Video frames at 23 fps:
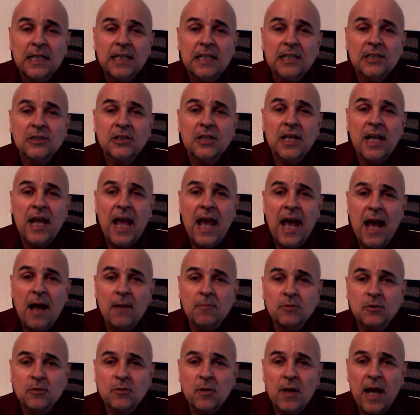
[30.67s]
is an
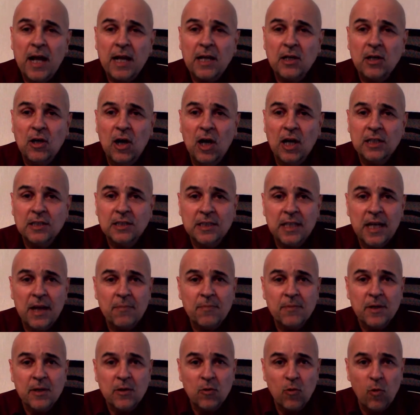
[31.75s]
abstract
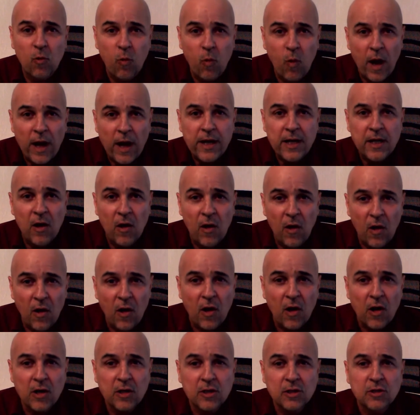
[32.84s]
concept and quite
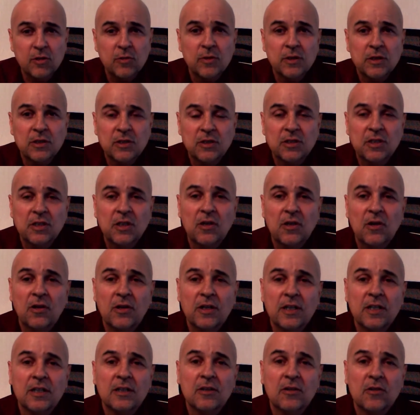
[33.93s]
hard to instill
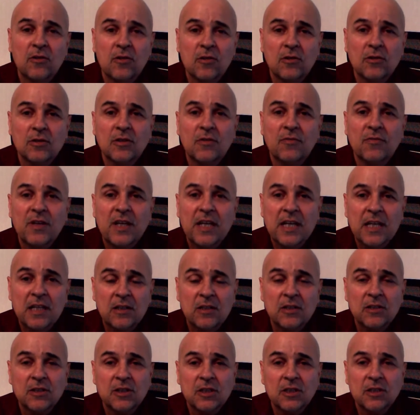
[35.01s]
in learners of
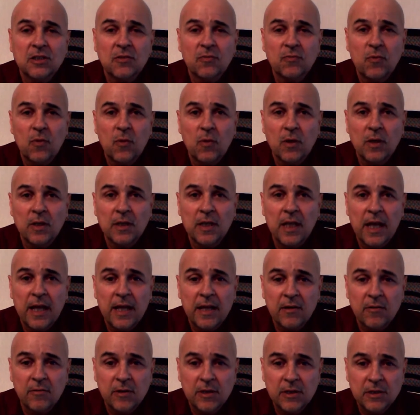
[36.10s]
English as a foreign
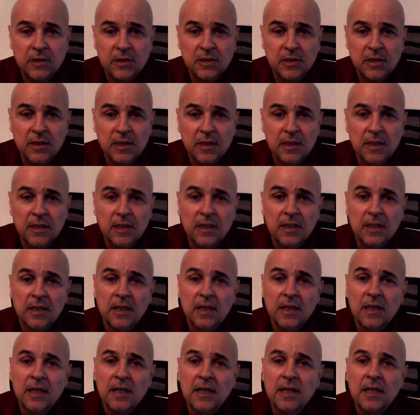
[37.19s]
language.
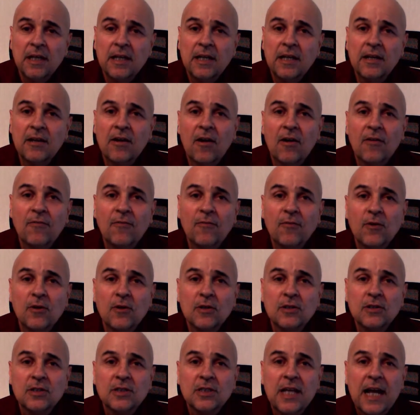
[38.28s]
In our
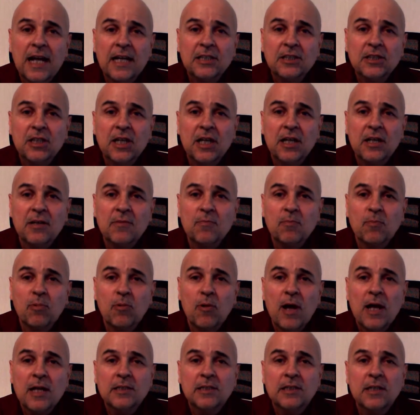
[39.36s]
first section,
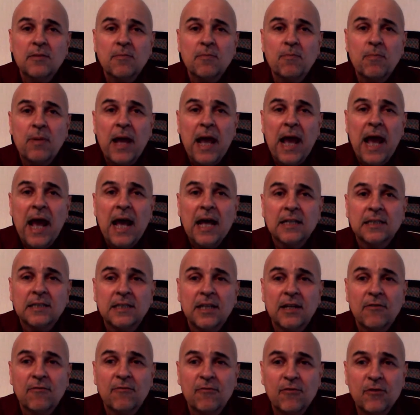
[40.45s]
present, past,
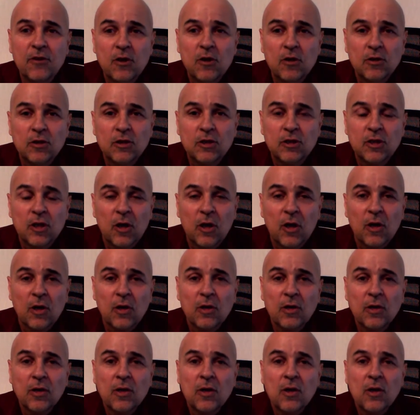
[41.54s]
and future,